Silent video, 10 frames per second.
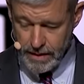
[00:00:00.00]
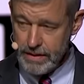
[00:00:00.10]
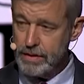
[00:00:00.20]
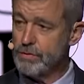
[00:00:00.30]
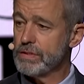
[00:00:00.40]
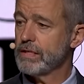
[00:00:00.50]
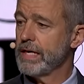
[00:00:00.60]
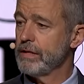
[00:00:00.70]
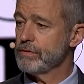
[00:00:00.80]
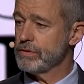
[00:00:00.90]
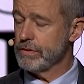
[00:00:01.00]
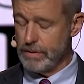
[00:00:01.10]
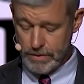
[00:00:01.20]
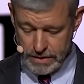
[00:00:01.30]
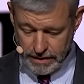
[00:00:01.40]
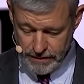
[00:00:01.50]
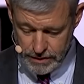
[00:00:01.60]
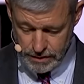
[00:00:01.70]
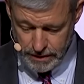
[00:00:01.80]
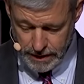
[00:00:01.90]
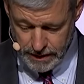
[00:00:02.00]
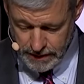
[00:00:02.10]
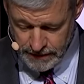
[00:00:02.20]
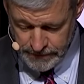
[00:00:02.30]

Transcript: And this was the counsel that was given to her.